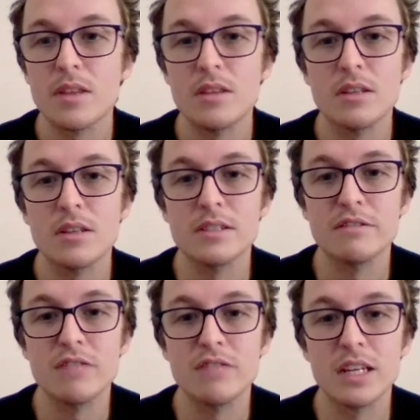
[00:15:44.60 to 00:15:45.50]

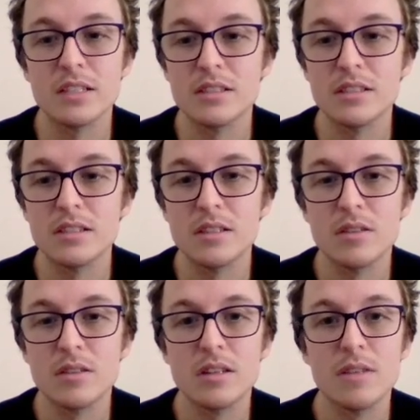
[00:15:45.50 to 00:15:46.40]
effects.
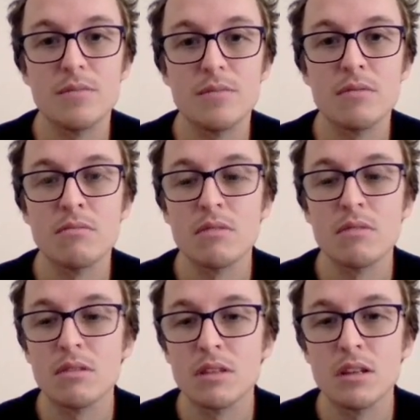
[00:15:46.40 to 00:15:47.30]

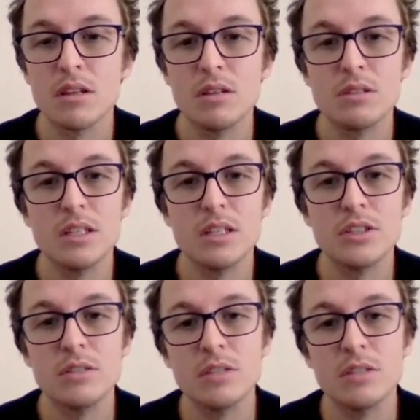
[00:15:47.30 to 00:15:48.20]
I'd say
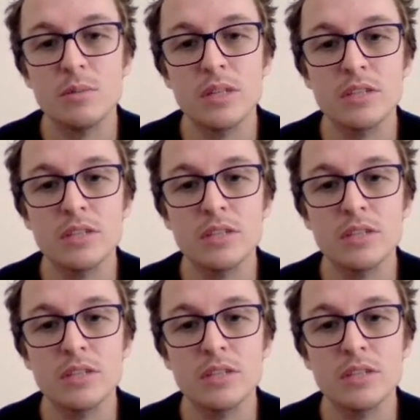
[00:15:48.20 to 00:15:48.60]
generally pretty good